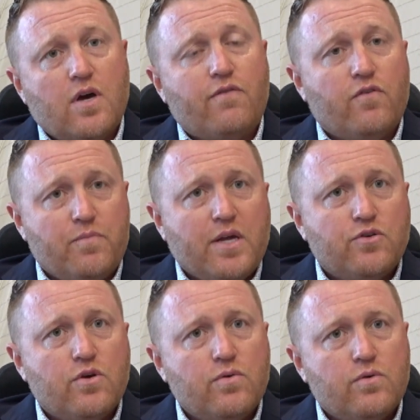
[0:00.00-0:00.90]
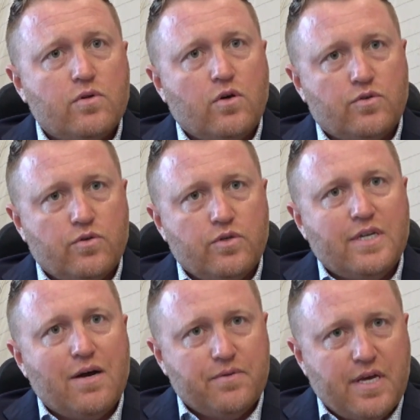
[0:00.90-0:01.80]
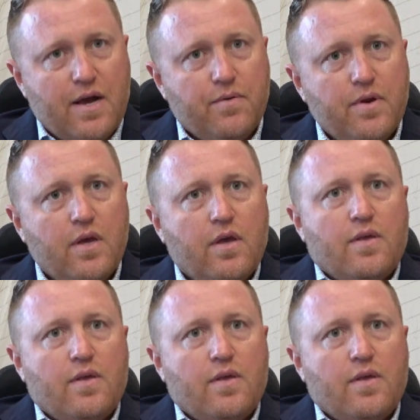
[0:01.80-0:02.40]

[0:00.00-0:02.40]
off of Metro, closer to downtown.